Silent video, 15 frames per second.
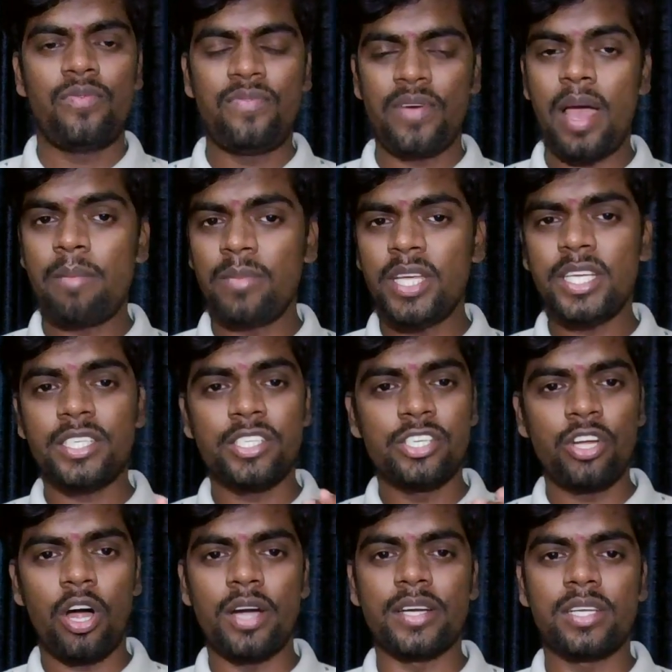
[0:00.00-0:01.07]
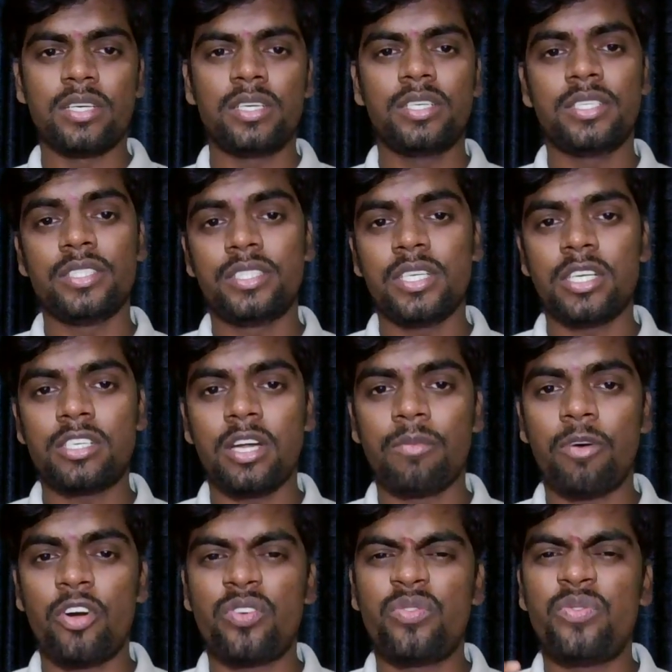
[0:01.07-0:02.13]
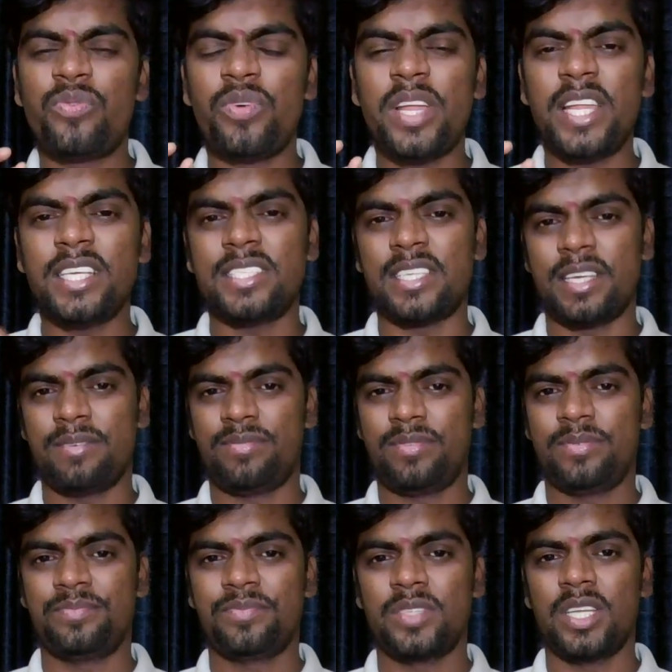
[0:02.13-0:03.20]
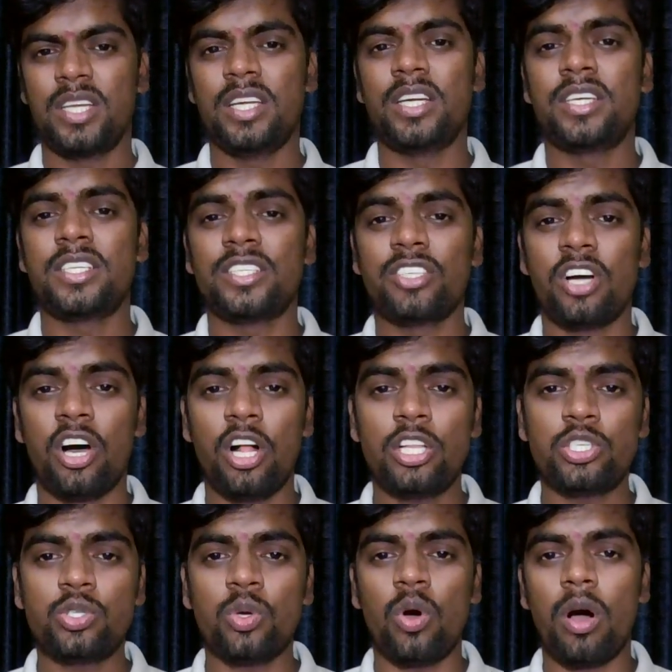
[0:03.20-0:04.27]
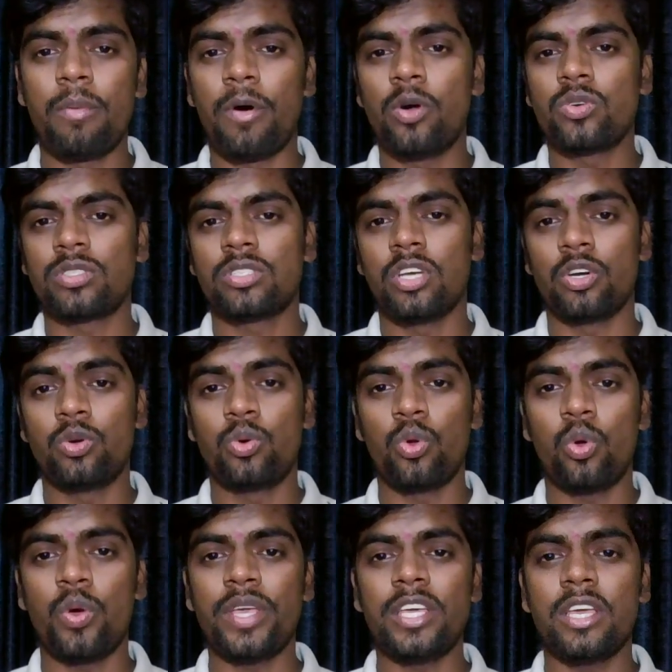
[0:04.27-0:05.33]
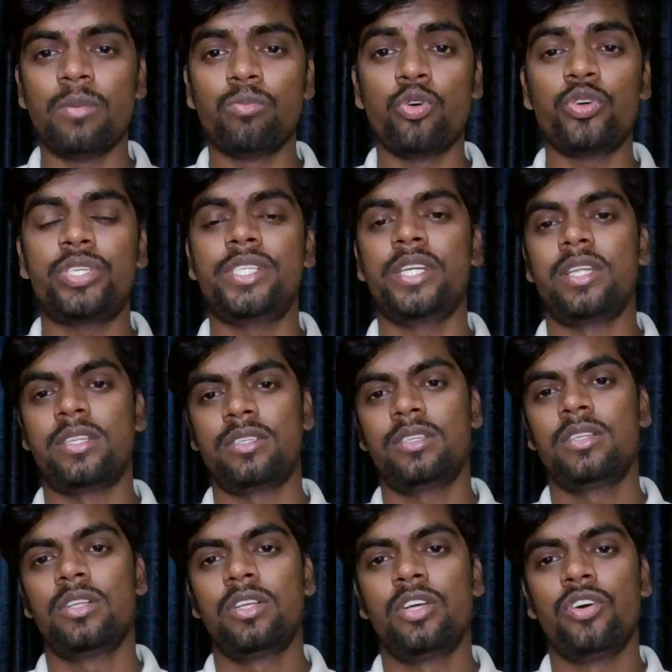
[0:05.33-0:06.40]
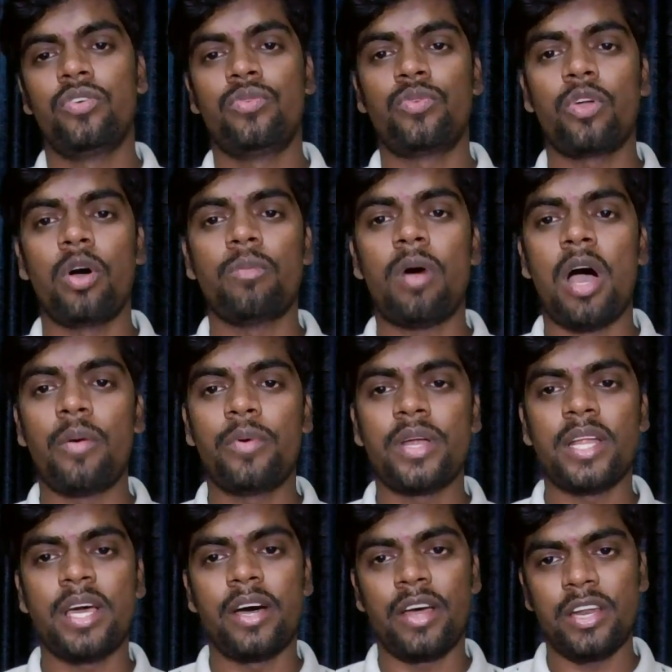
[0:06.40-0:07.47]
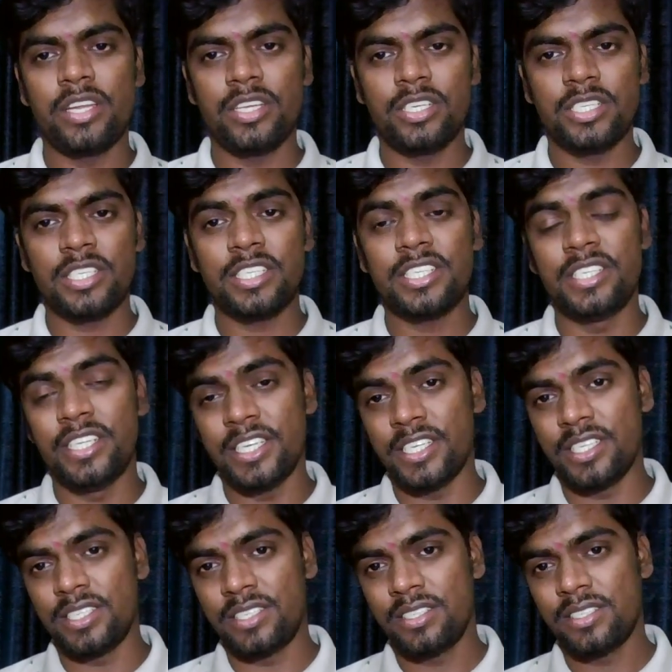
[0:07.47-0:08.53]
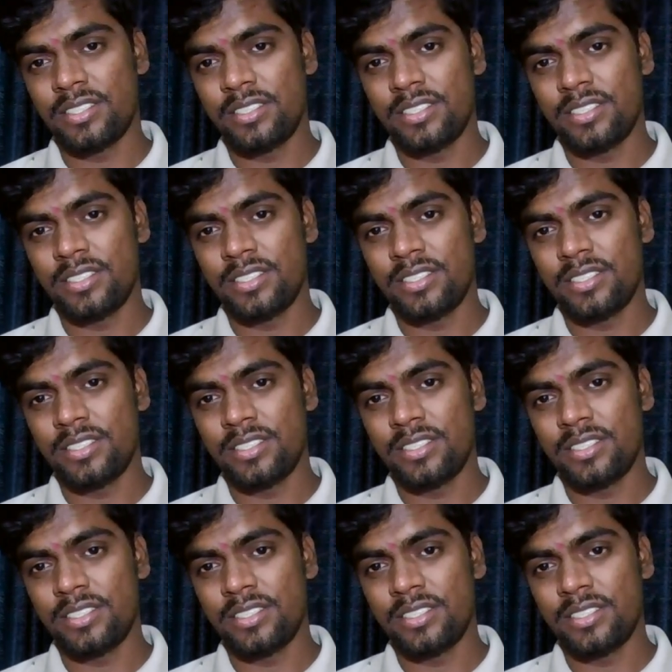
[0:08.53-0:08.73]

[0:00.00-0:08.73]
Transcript: Family is not just about feeling safe. It is also about the growing emotional from our earliest day.